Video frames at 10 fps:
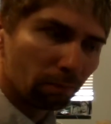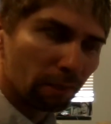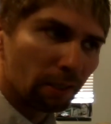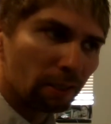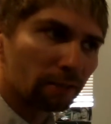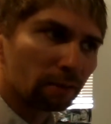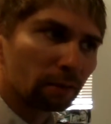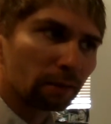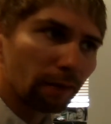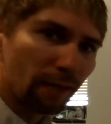is
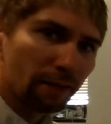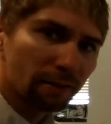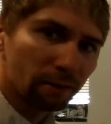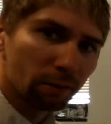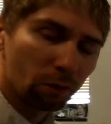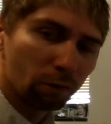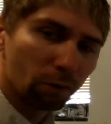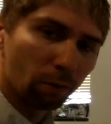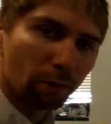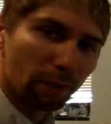less useful when
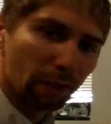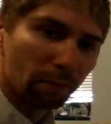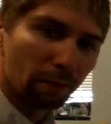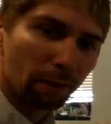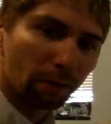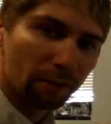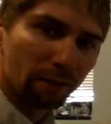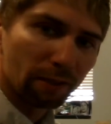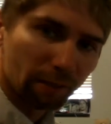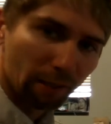we're thinking about these
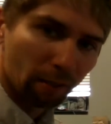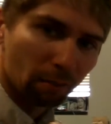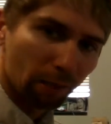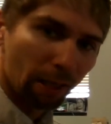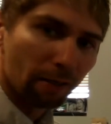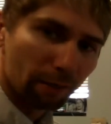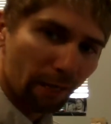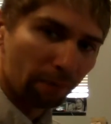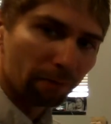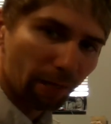things like applied
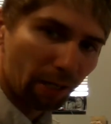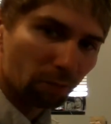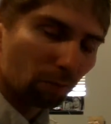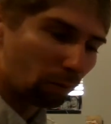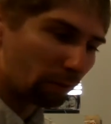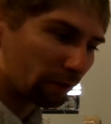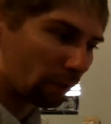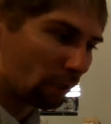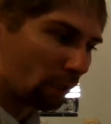adaptive management, where we say,